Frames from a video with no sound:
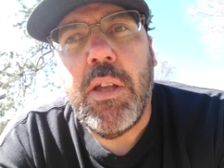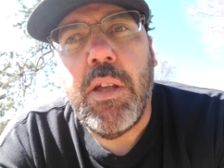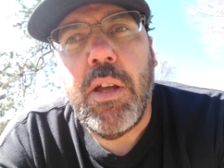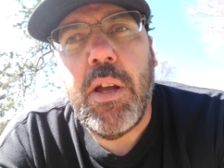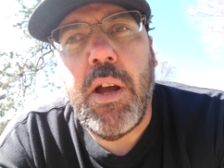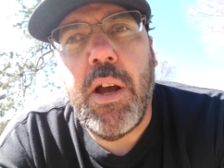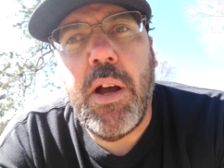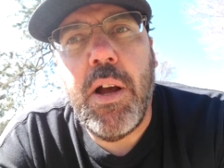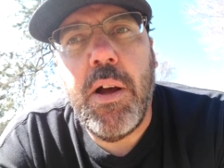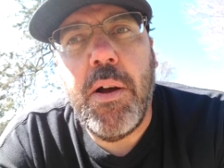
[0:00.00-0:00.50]

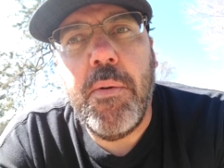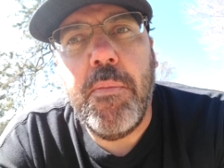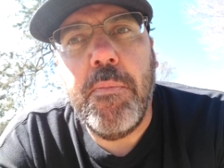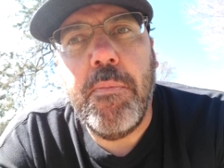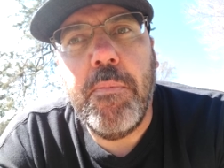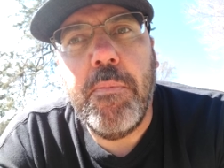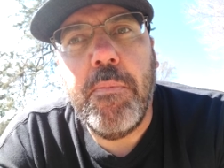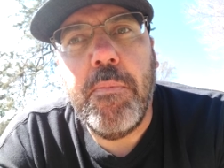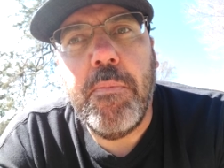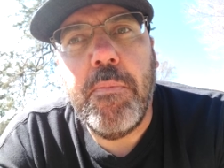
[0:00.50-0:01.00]

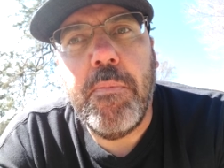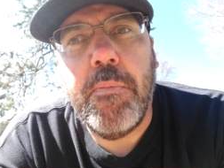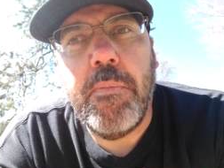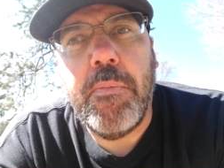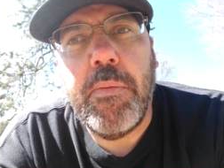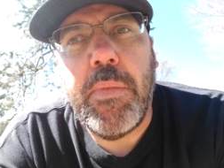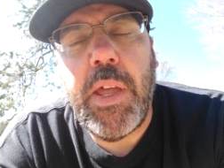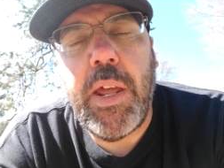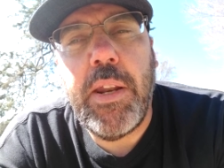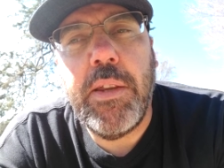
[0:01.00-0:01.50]

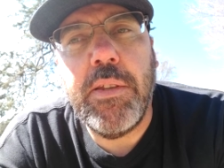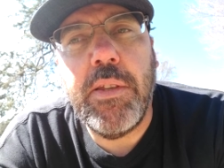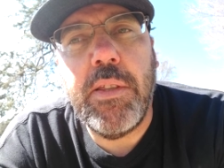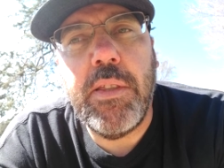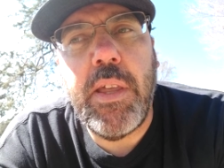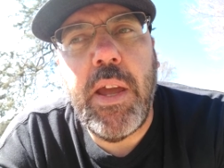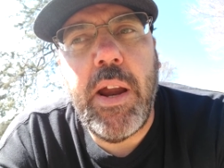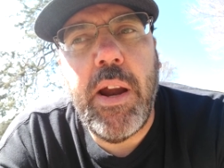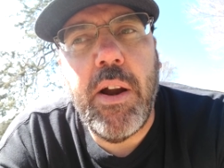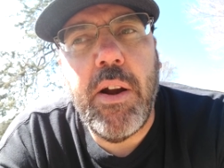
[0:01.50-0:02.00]
that isn't
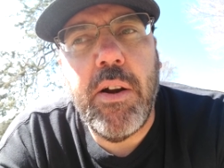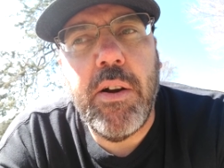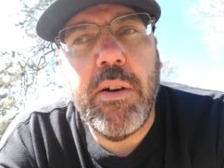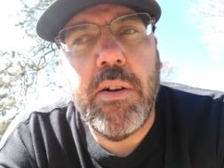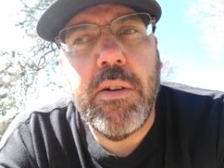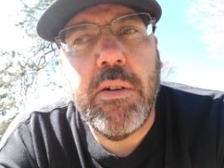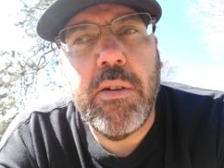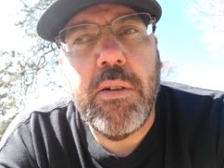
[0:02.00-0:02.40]
there,